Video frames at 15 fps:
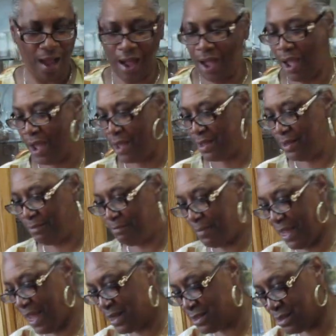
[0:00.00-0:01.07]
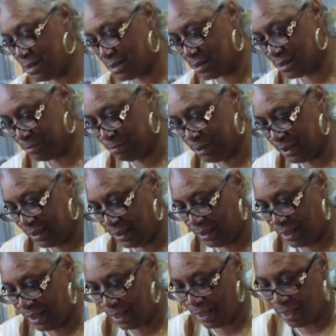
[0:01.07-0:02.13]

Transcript: I imagined it to be.